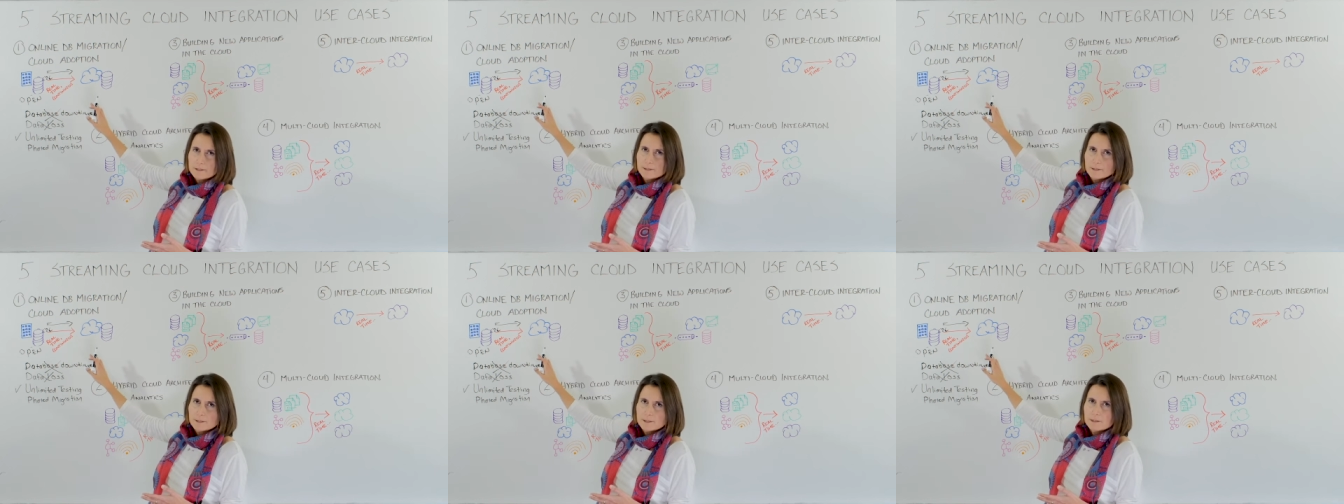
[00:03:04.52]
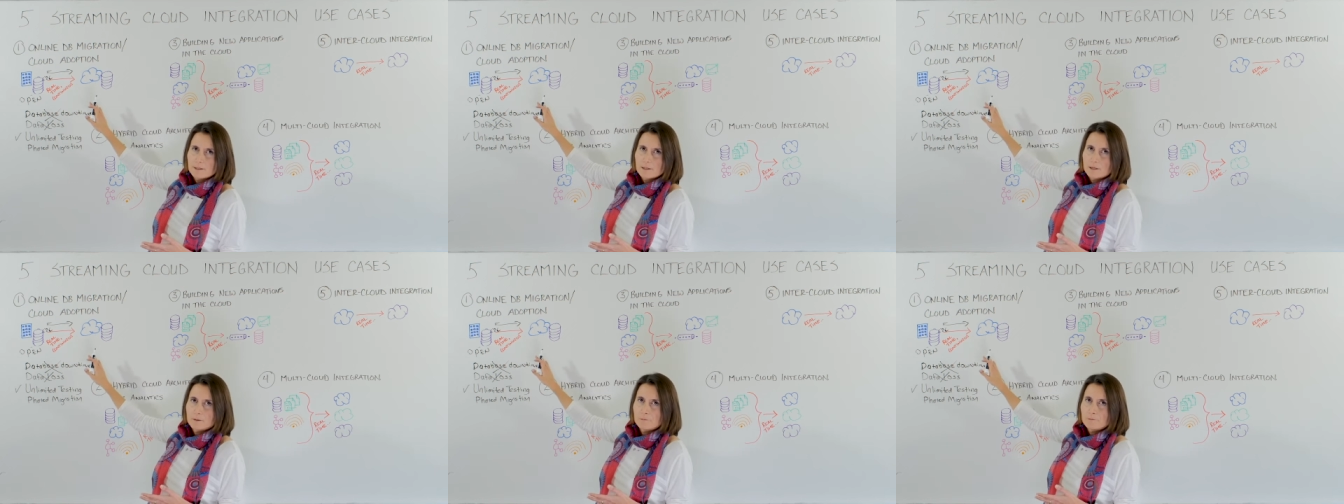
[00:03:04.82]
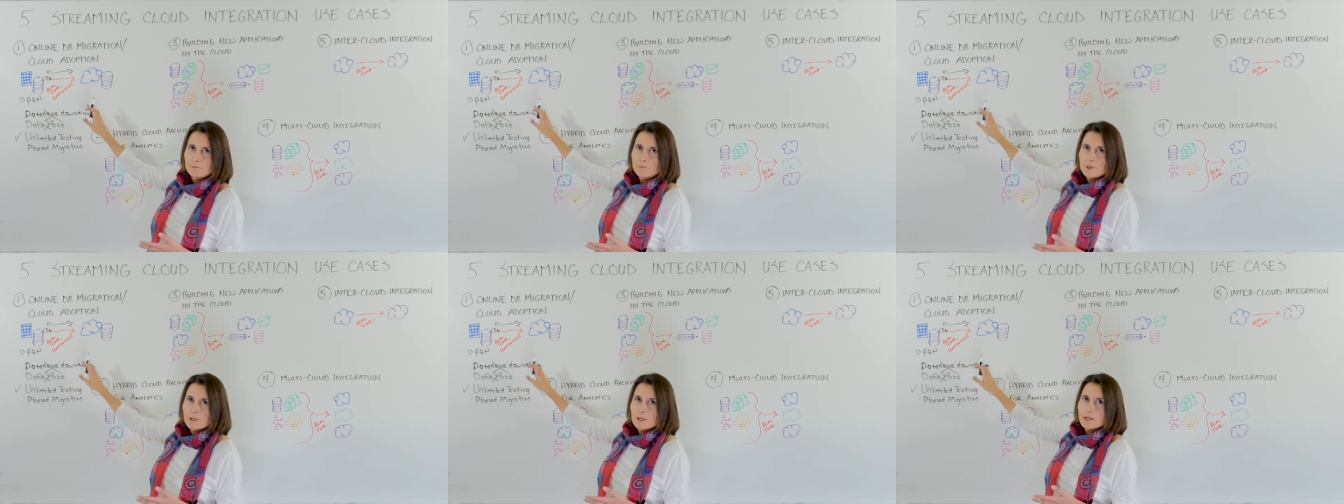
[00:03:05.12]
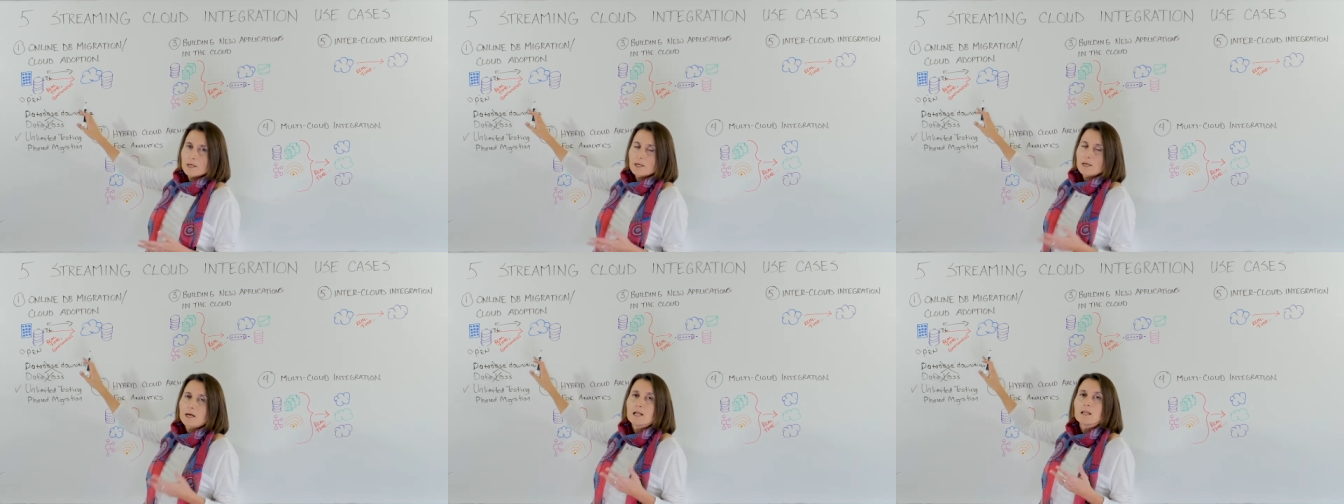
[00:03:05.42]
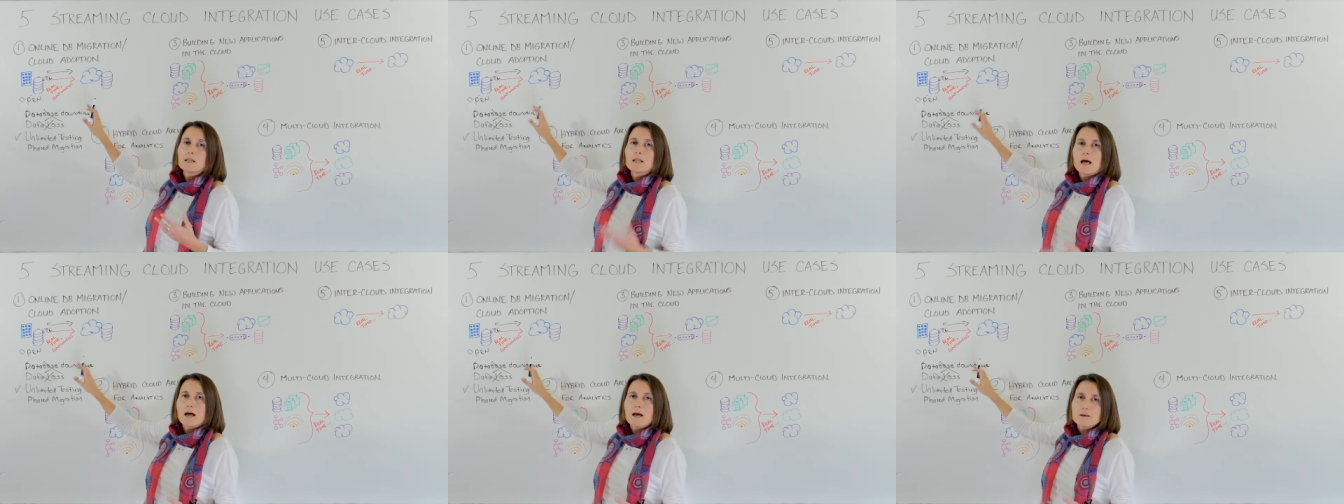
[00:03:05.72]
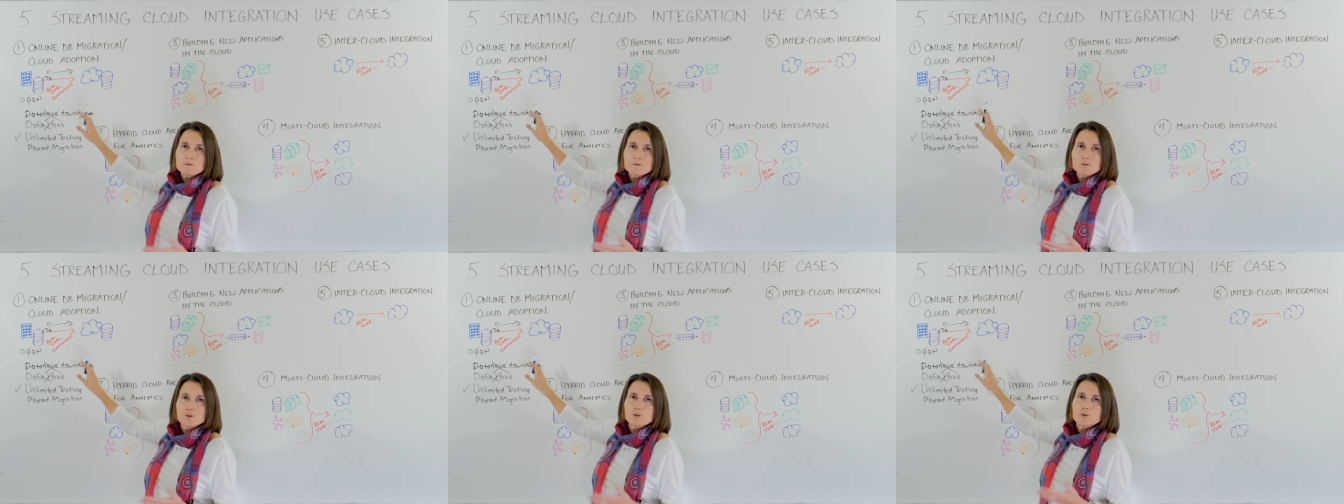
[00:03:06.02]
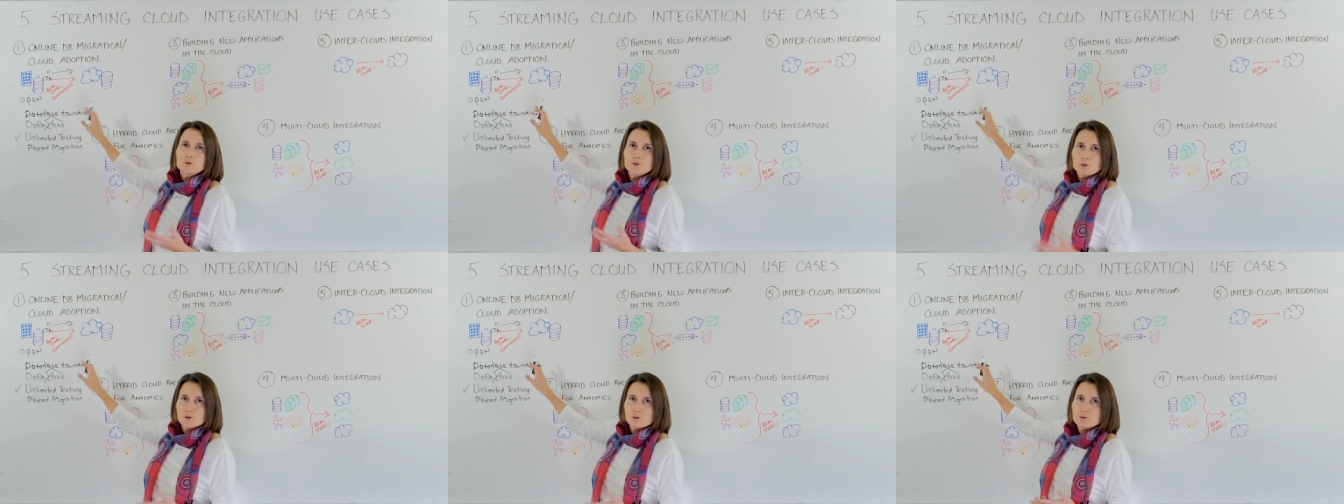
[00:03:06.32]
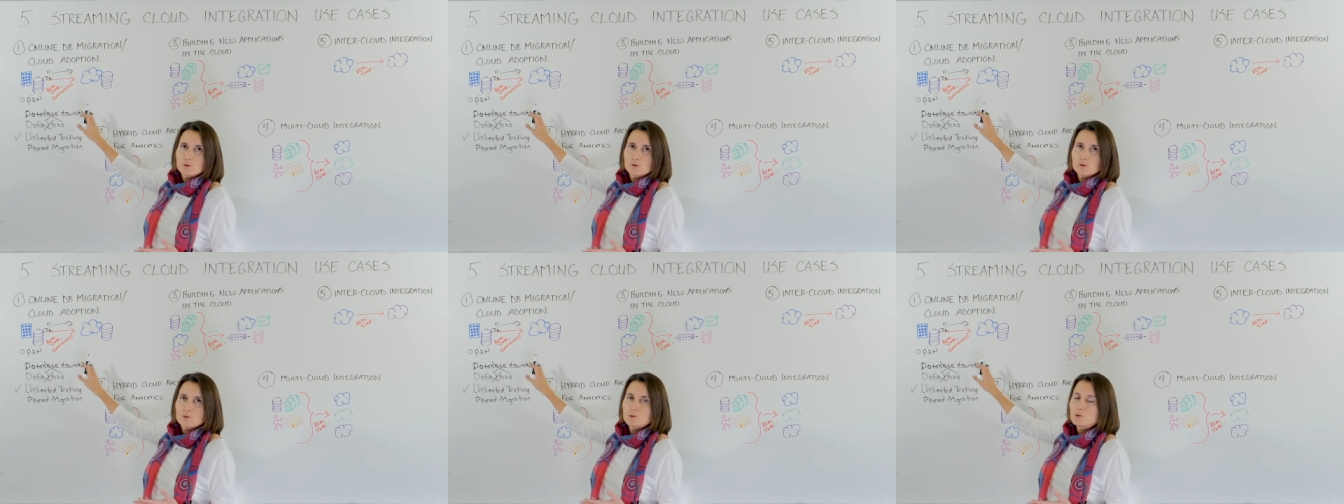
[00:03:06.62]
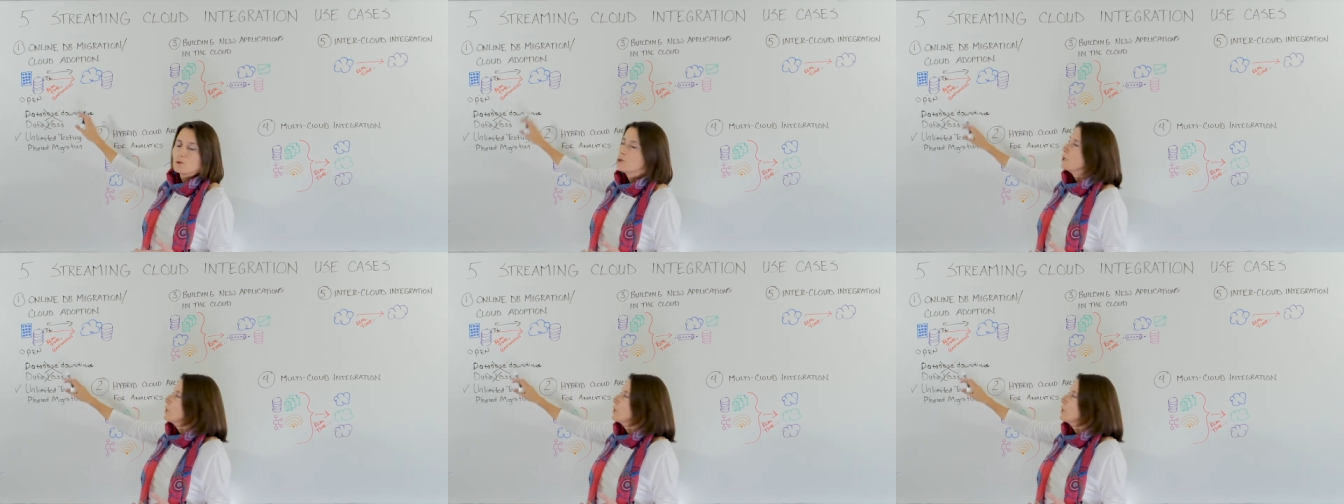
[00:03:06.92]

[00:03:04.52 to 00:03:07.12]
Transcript: system allows you to